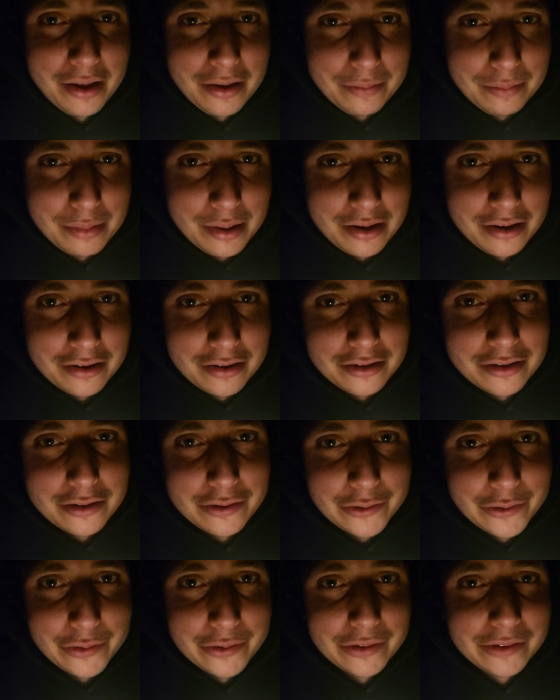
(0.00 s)
a better
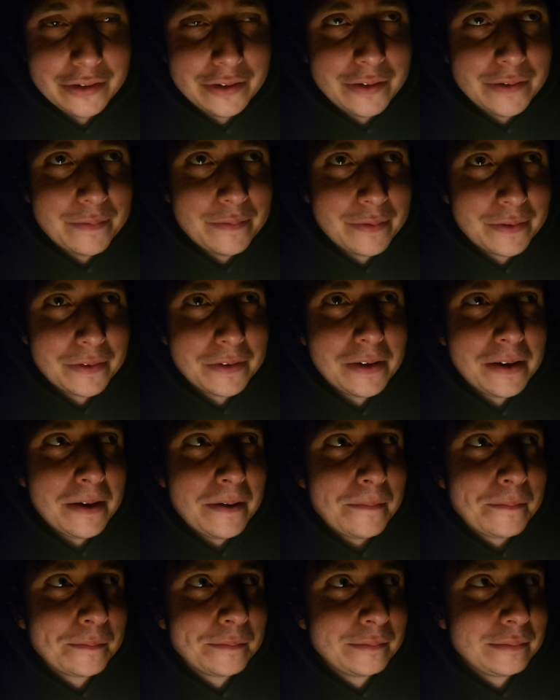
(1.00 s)
you, okay?